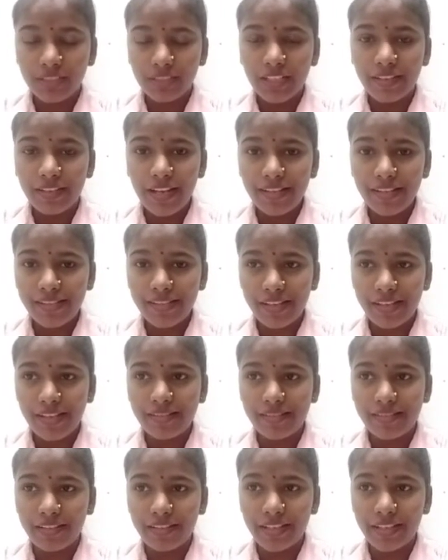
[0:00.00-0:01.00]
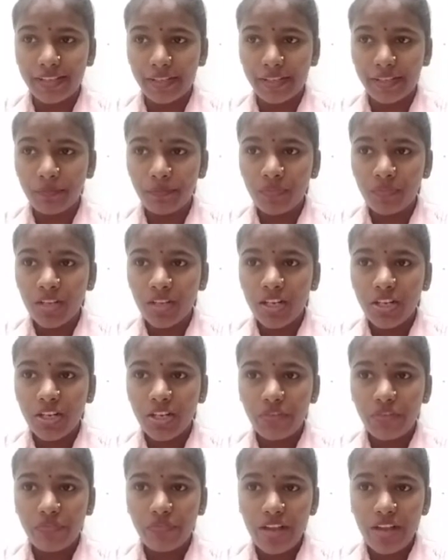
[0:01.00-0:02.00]
Next is leading. A
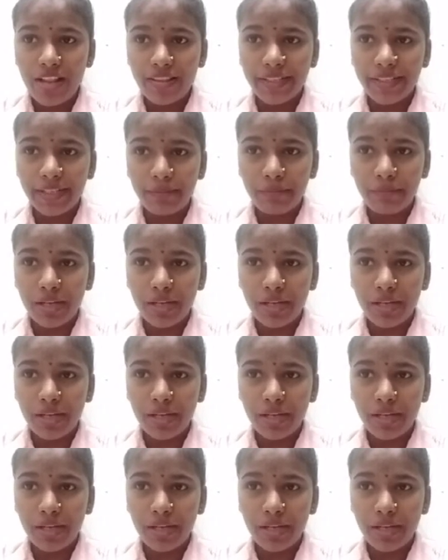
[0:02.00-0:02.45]
well leading